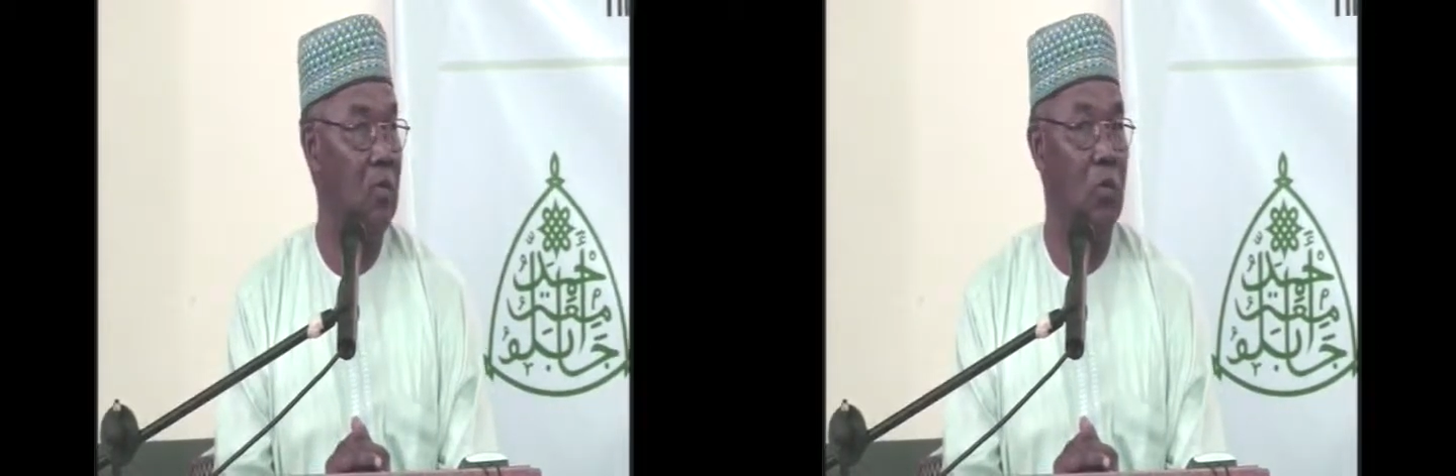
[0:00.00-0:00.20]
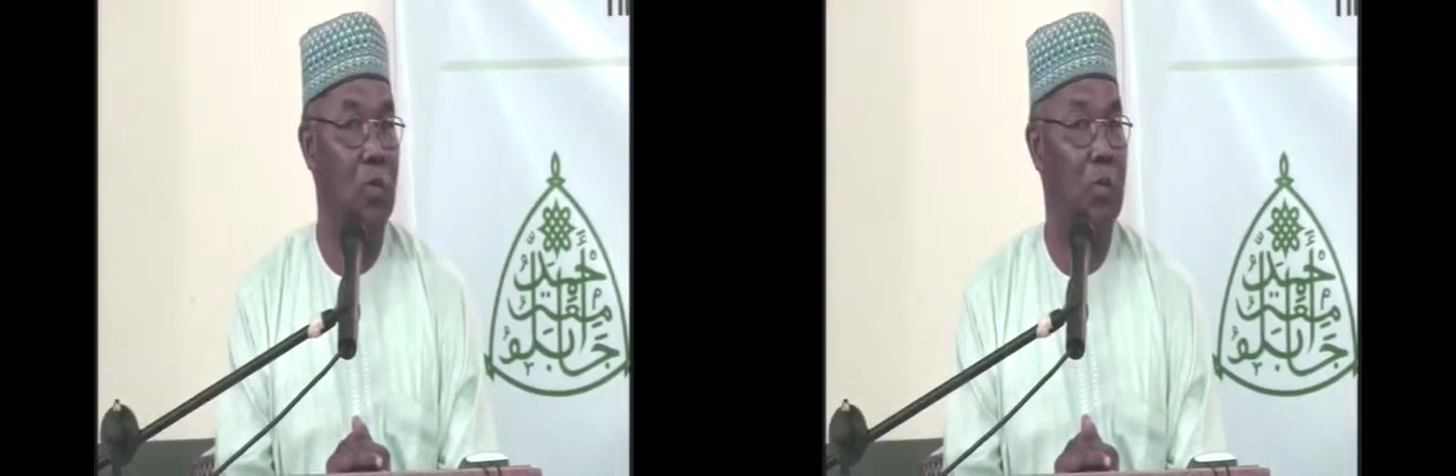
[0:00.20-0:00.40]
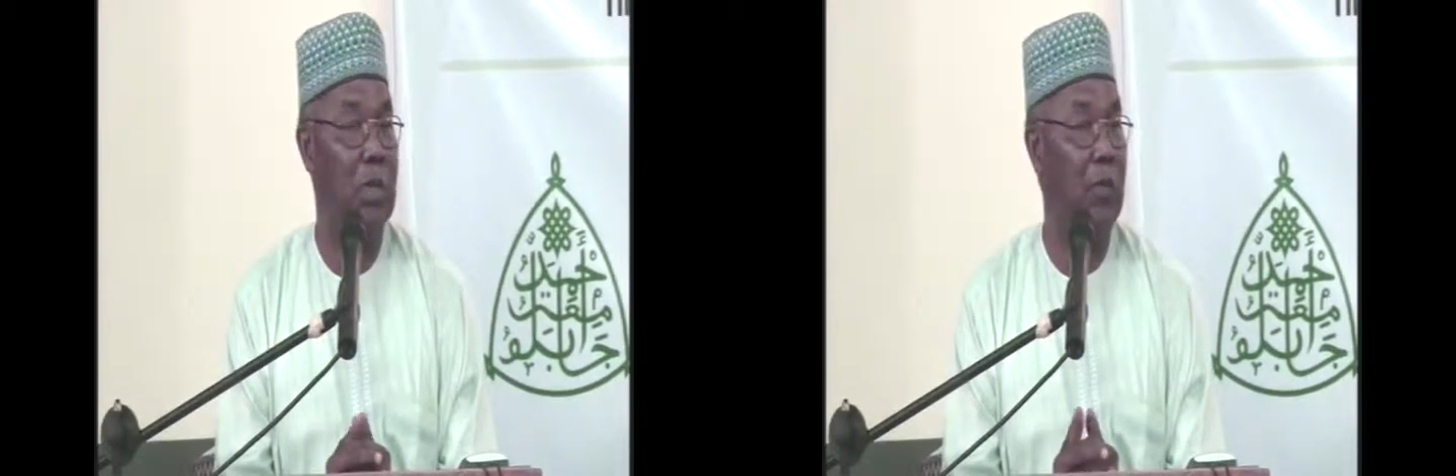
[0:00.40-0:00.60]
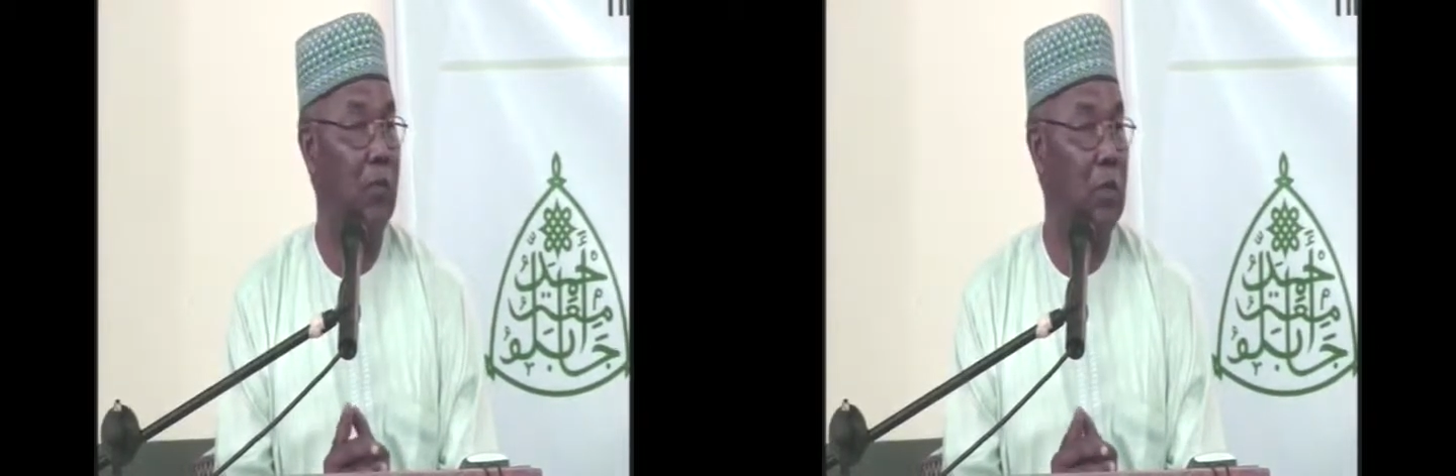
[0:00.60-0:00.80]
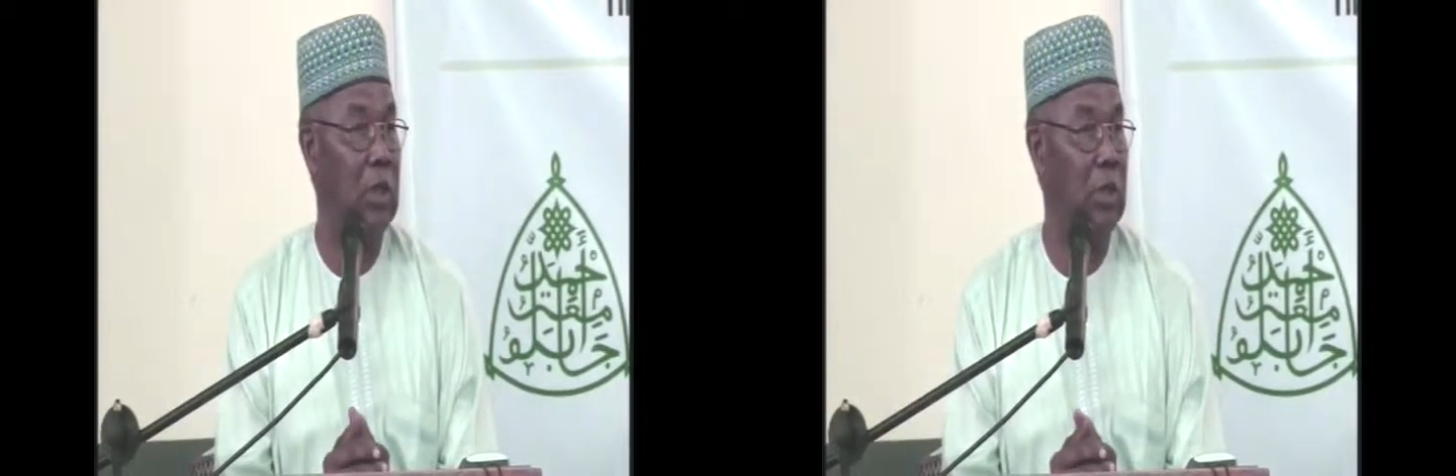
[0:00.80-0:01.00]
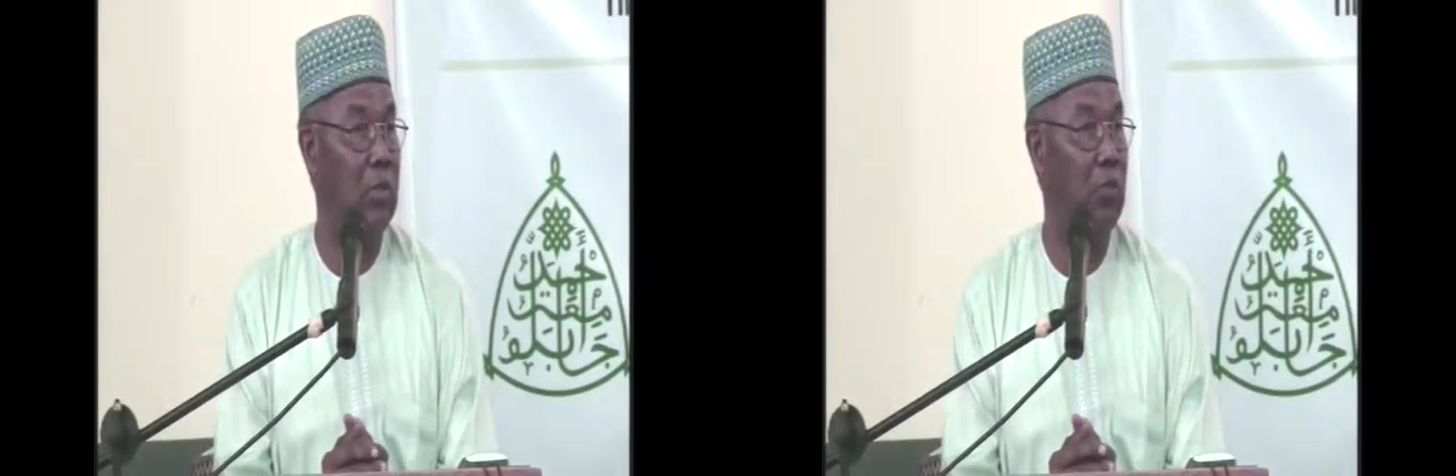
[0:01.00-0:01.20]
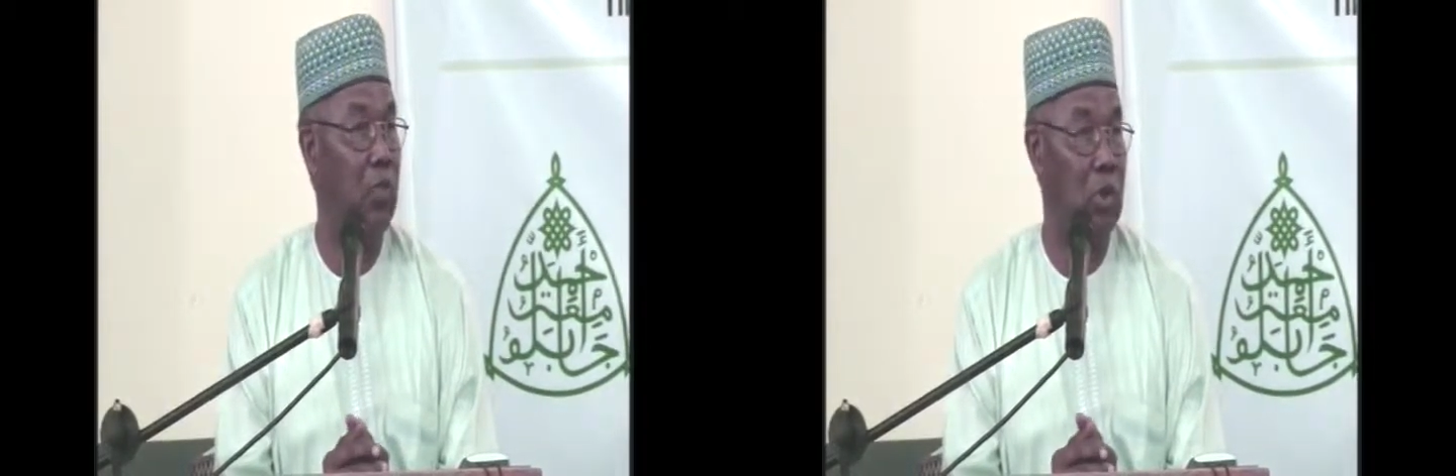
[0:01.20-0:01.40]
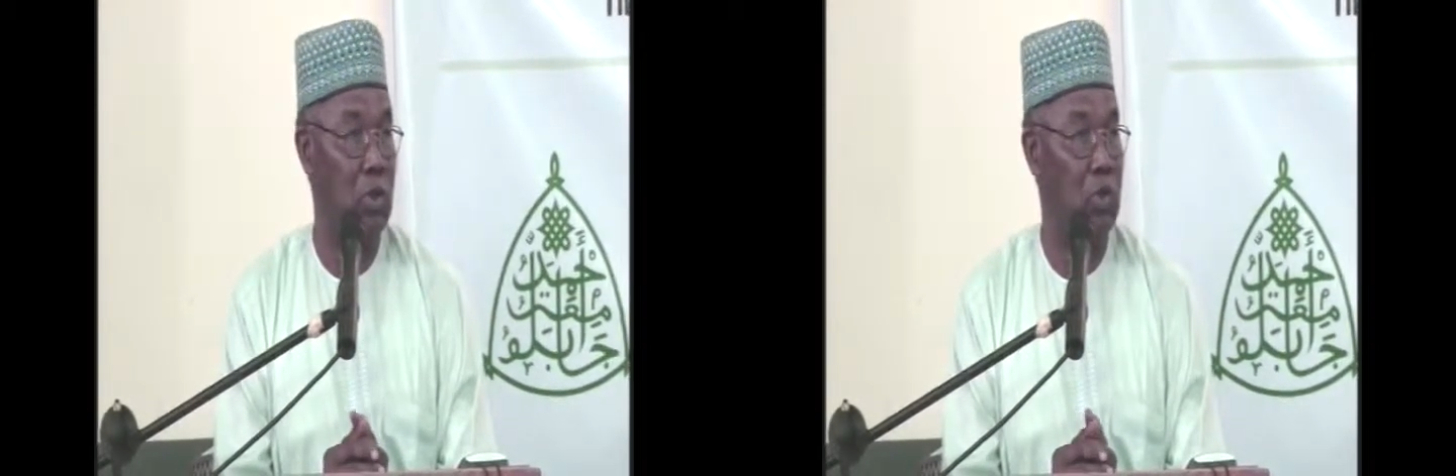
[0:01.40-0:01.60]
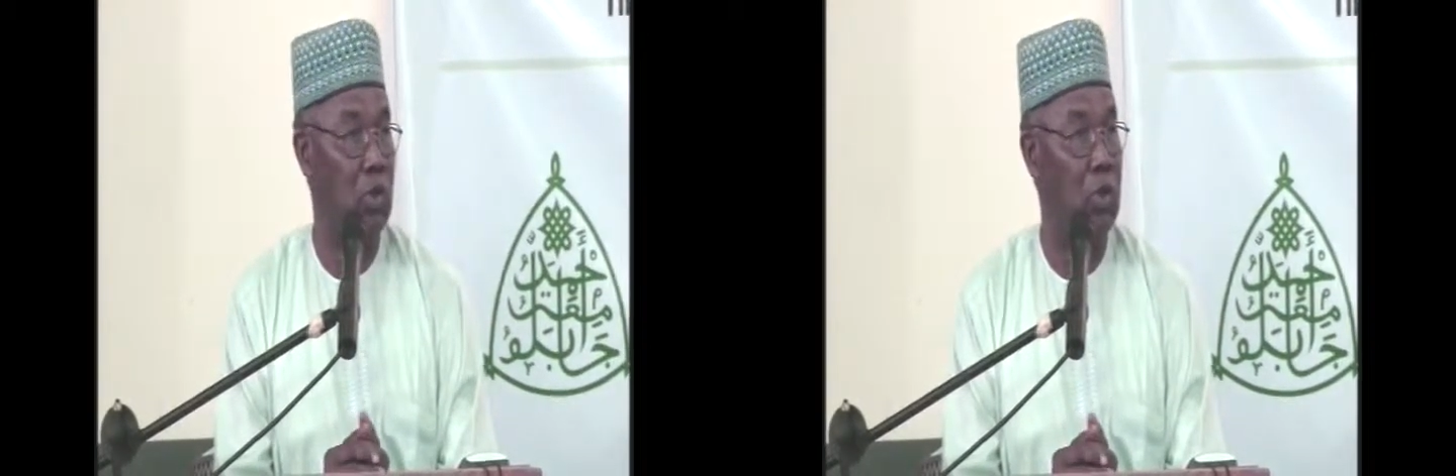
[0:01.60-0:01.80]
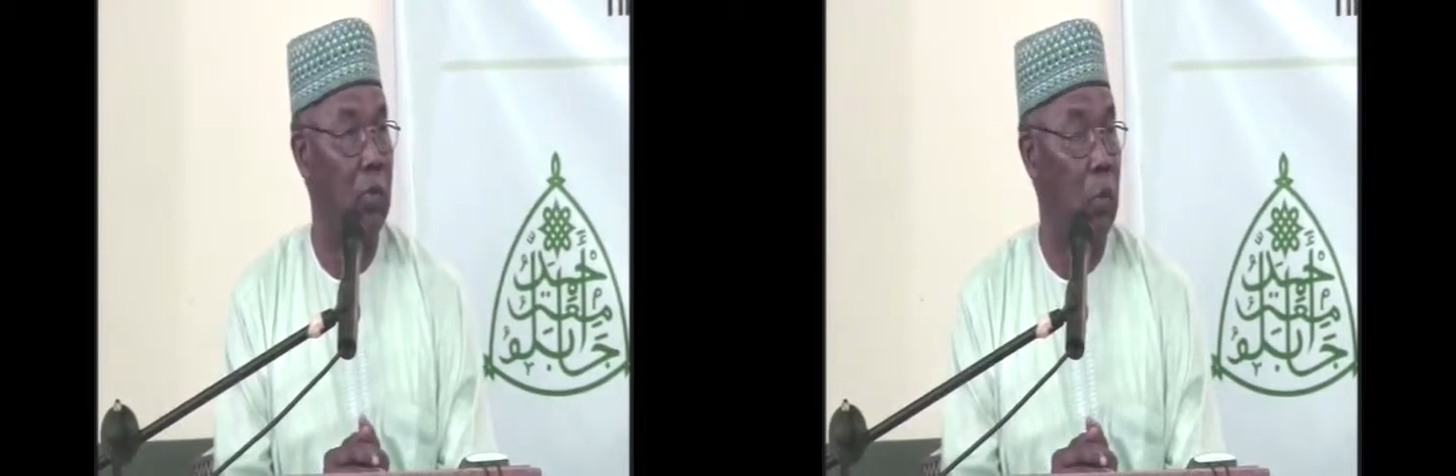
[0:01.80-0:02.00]
will be devoted to
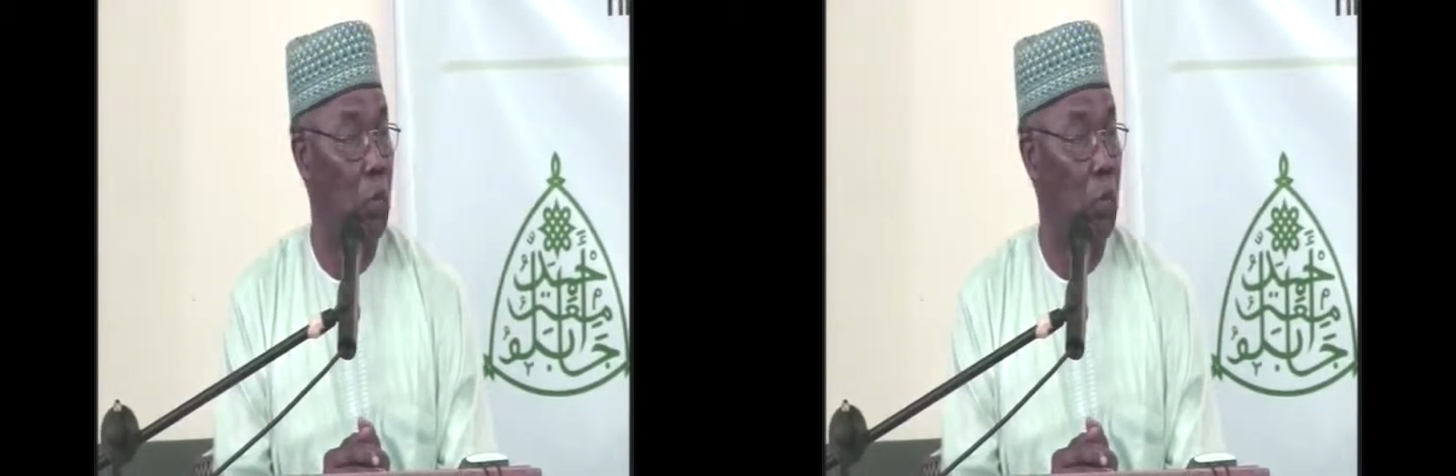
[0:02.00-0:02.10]
prosecution of the